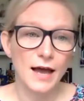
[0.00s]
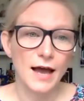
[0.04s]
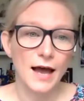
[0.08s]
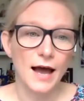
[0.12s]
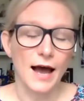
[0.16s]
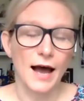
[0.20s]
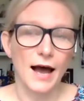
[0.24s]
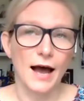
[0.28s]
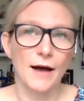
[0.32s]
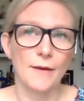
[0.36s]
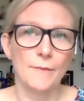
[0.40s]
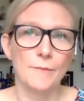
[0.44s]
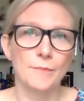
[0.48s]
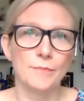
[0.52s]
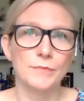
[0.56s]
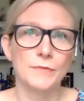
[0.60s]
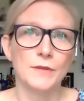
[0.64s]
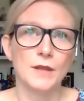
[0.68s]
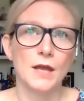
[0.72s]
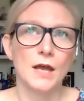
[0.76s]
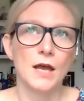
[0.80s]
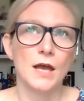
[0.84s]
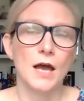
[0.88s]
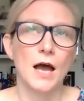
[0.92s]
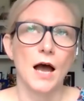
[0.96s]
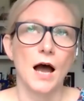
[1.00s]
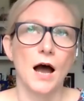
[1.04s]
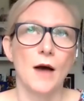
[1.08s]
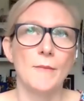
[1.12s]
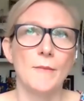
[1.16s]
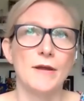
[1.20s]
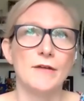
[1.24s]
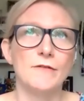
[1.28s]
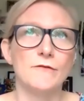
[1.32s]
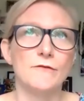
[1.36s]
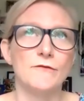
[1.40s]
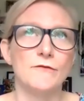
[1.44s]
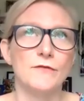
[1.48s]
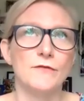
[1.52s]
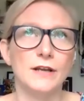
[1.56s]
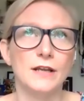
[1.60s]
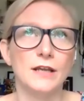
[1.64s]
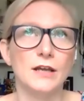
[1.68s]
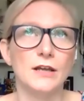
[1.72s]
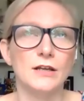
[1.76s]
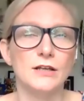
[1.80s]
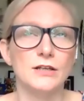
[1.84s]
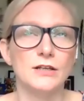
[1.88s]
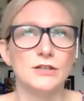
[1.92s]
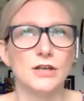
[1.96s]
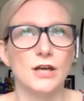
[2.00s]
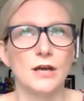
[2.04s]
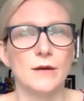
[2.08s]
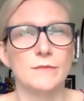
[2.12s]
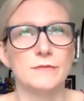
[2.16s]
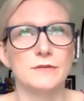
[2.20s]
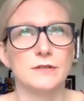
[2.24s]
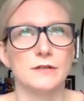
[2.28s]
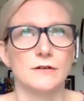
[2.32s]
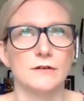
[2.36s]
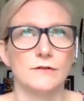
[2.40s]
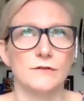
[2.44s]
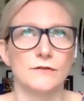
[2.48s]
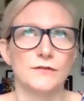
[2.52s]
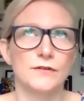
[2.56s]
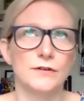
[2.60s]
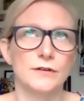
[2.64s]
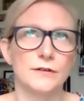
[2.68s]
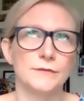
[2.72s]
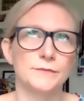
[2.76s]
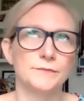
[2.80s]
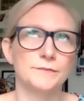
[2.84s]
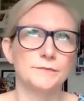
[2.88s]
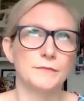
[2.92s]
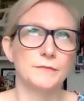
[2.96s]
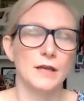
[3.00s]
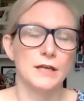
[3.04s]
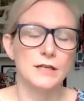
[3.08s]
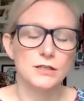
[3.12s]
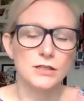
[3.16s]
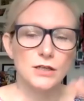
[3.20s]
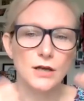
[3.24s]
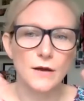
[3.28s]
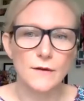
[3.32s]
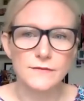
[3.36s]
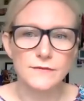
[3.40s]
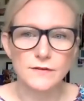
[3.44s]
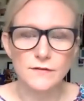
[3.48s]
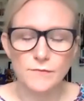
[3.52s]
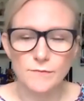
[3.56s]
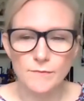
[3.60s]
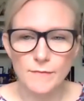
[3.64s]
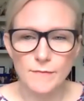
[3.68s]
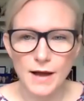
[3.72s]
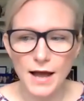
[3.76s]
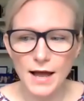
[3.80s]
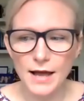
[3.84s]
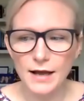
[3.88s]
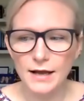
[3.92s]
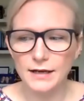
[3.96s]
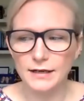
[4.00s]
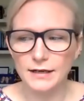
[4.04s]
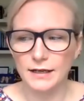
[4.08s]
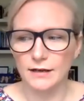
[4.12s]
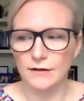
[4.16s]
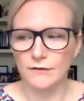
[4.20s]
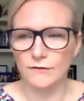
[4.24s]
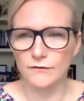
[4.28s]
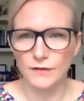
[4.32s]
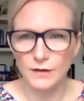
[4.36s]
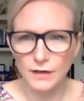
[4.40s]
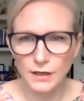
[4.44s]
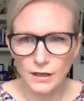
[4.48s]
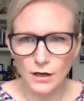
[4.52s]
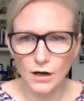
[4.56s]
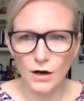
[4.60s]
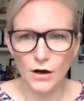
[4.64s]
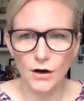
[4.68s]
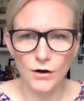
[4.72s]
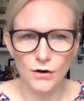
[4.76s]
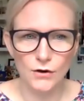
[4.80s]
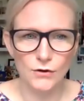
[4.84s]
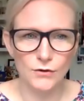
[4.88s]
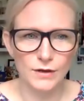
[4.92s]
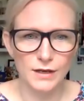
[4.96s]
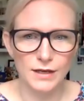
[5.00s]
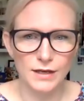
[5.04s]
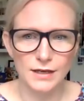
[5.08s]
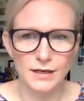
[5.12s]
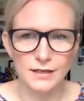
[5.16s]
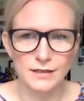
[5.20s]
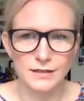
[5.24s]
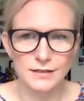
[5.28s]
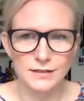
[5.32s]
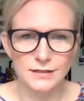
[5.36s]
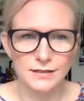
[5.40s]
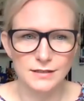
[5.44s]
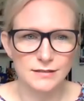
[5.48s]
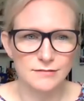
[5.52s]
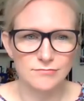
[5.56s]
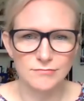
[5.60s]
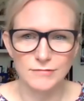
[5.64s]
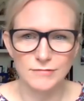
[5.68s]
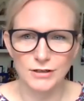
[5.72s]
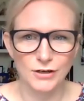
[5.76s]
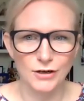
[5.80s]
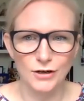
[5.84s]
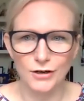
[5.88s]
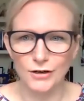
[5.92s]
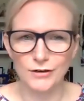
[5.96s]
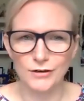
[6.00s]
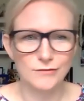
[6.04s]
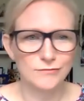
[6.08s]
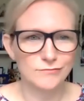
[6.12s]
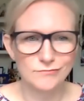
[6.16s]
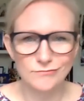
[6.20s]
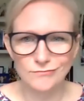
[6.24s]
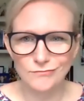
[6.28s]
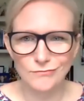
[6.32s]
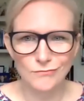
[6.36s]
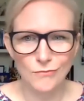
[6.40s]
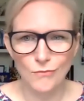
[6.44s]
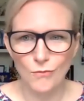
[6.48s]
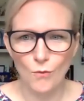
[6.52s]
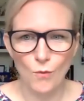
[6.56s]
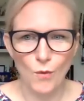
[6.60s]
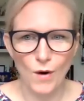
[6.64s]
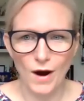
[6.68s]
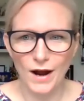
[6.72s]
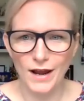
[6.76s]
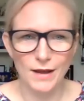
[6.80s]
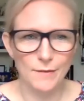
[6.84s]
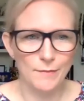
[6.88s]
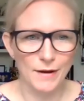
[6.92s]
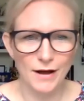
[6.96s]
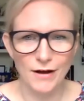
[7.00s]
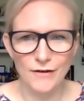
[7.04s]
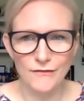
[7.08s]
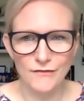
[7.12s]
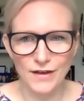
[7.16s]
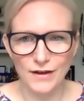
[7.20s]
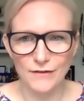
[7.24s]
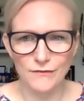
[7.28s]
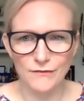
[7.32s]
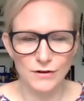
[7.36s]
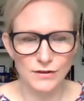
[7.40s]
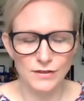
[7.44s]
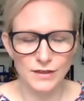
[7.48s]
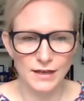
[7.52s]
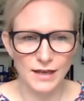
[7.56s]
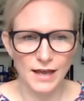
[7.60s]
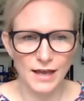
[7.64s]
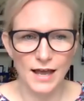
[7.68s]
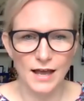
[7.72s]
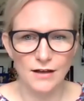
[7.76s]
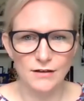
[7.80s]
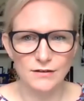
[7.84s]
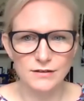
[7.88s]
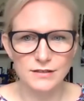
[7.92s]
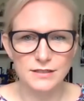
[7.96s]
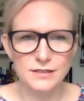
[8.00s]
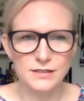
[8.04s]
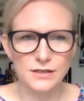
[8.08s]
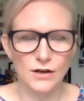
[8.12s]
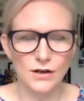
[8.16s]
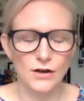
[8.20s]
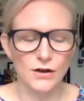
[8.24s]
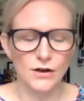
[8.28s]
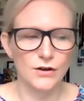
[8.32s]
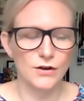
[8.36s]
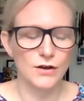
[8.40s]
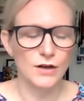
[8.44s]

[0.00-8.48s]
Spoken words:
I mean, in terms of marketing, video is, way above everything else. So